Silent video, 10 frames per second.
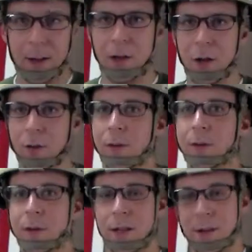although
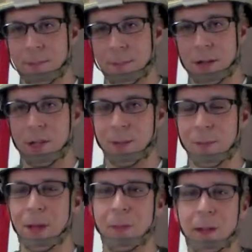the Mitch
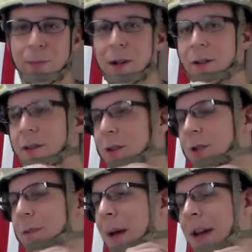helmet being much better than the
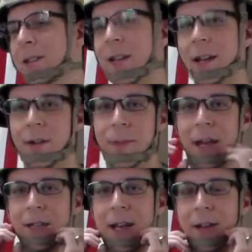old
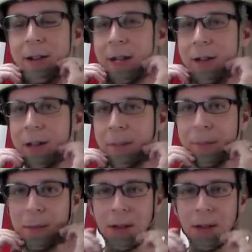Pagsat or anything,